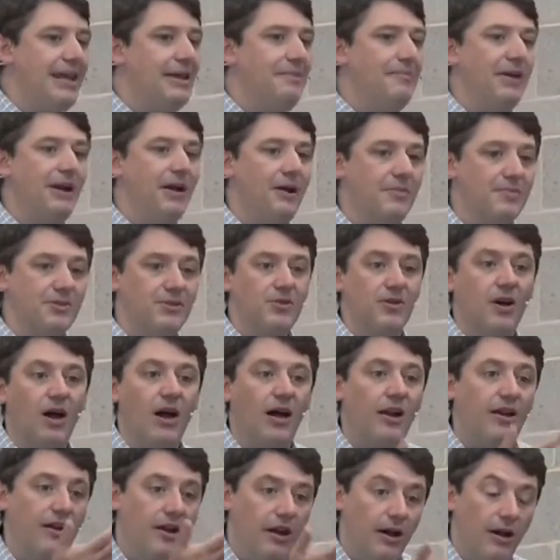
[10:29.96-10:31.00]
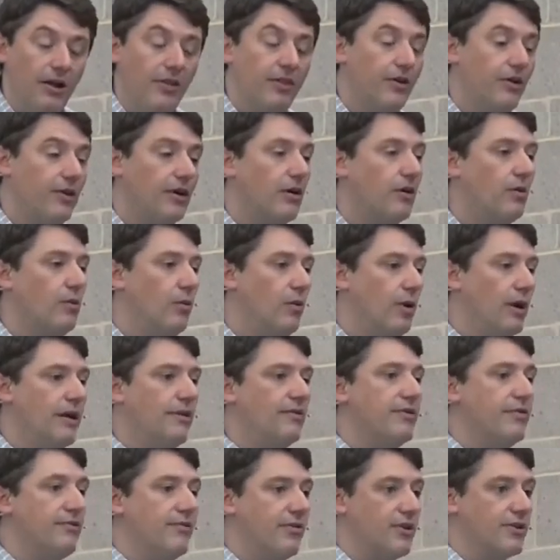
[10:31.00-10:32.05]
becomes another one of
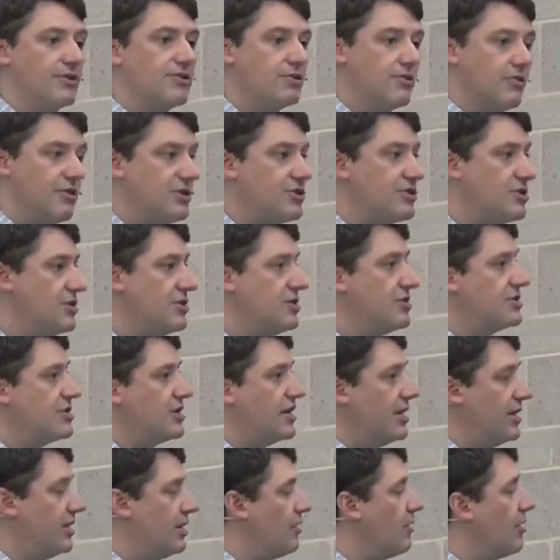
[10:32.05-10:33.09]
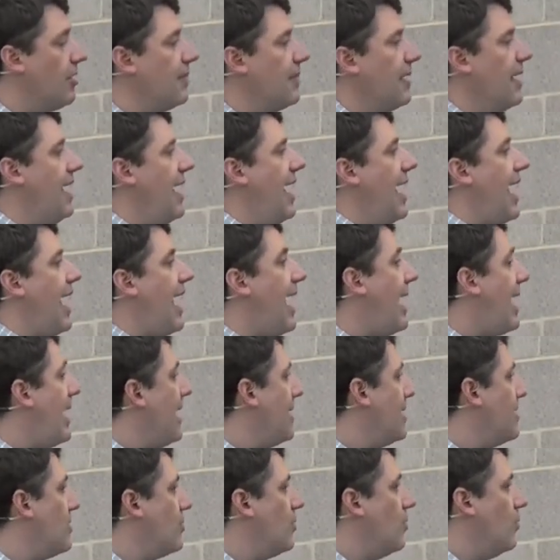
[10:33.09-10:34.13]
the first Christians in Europe
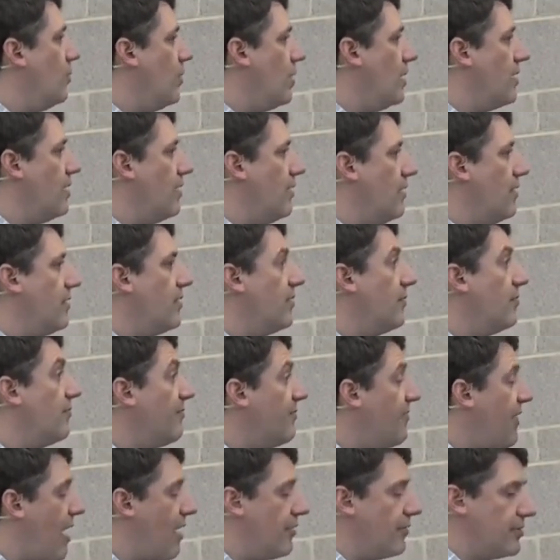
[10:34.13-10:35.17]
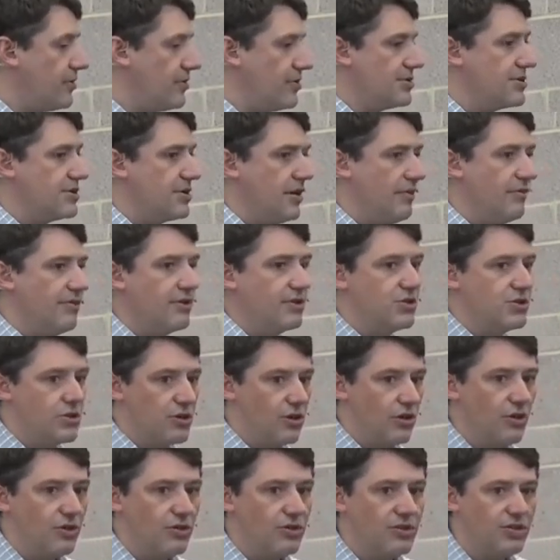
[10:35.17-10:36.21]
and one of the founders of the
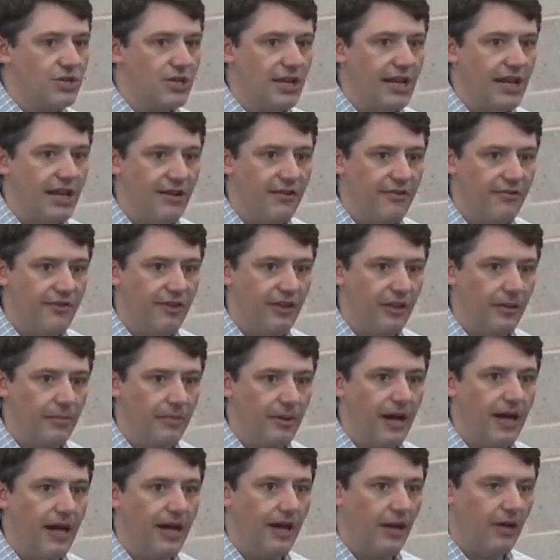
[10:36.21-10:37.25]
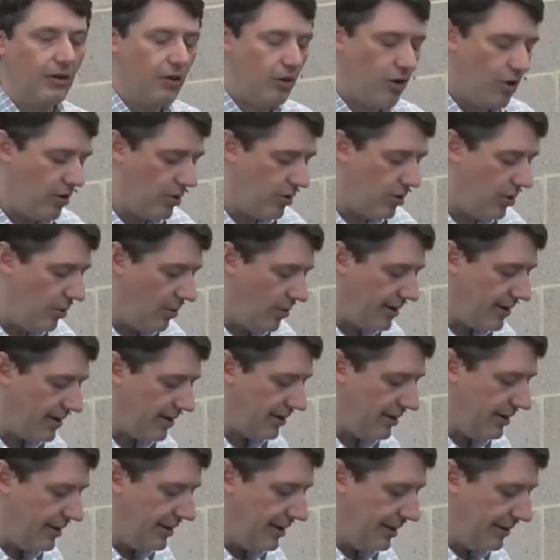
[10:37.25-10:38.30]
church in Philippi along with
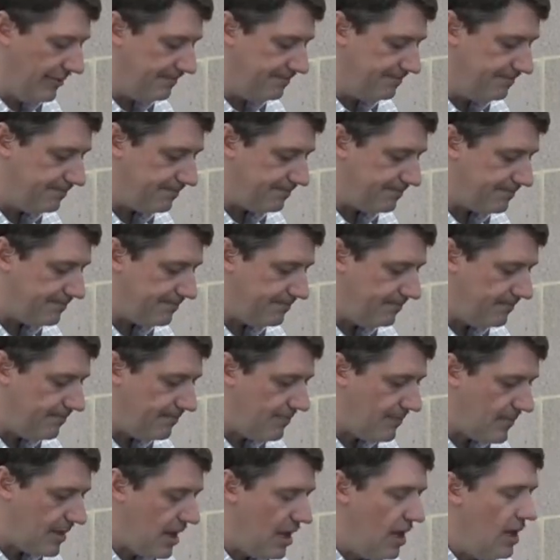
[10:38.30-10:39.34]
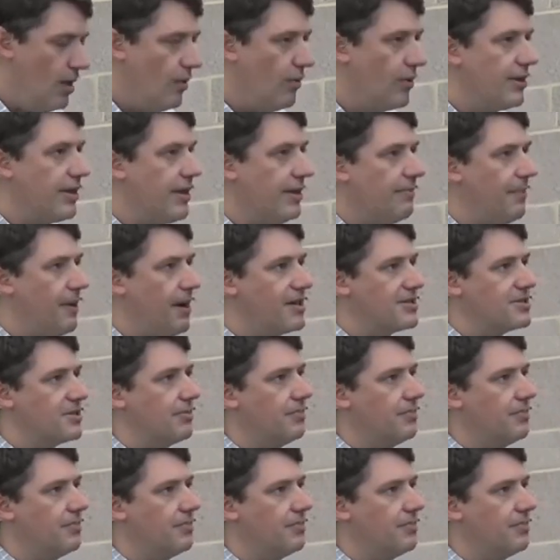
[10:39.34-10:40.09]
Lydia. Well, the Apostle